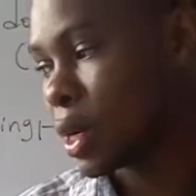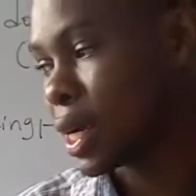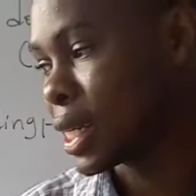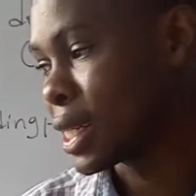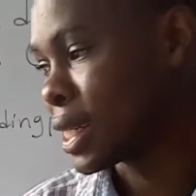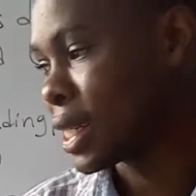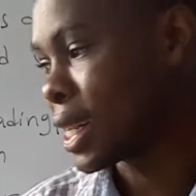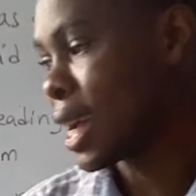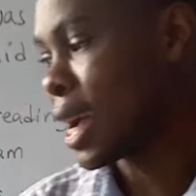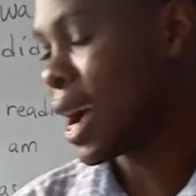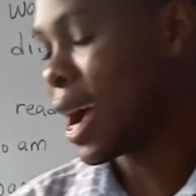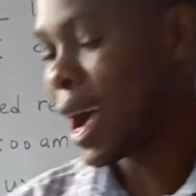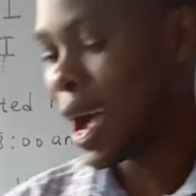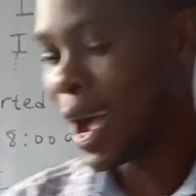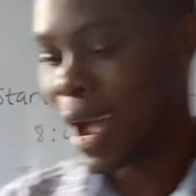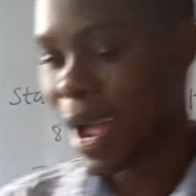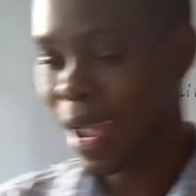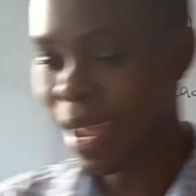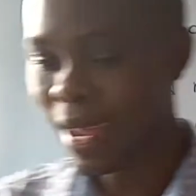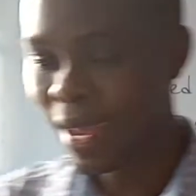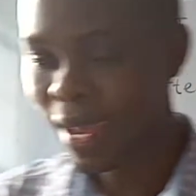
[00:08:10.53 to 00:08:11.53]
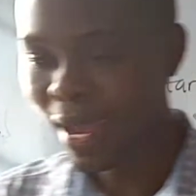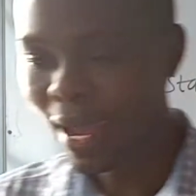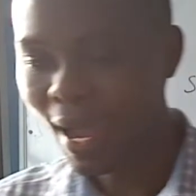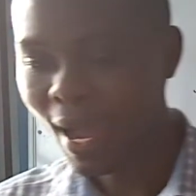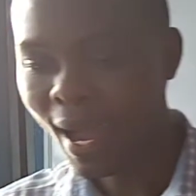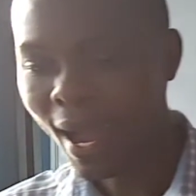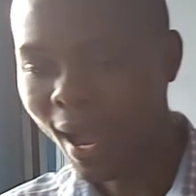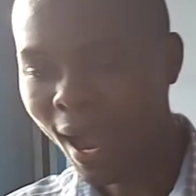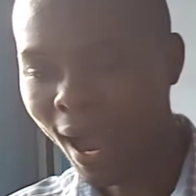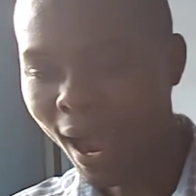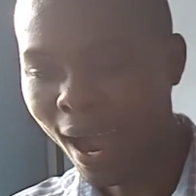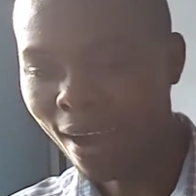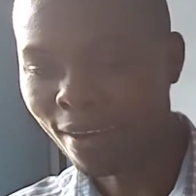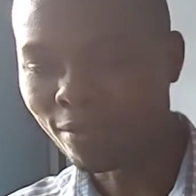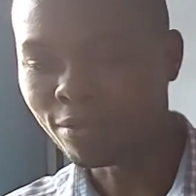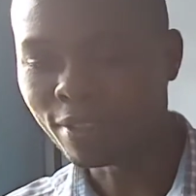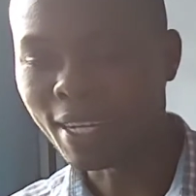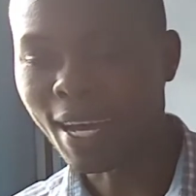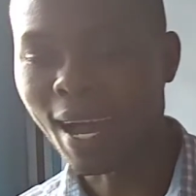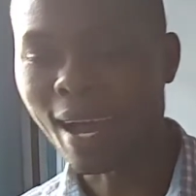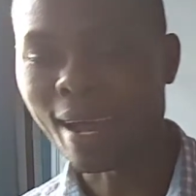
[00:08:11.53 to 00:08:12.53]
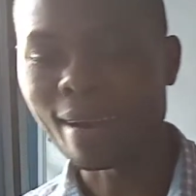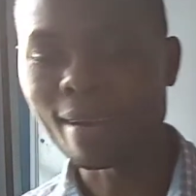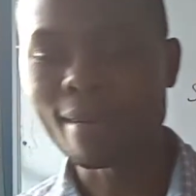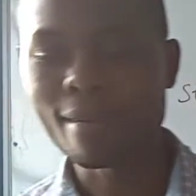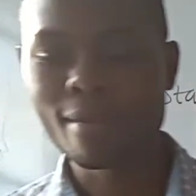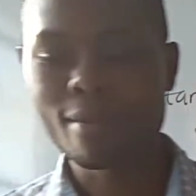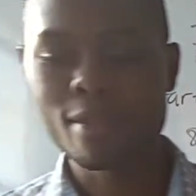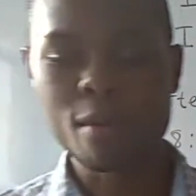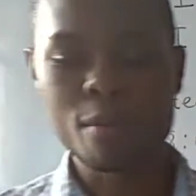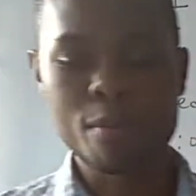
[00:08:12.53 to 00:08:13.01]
at I have done, the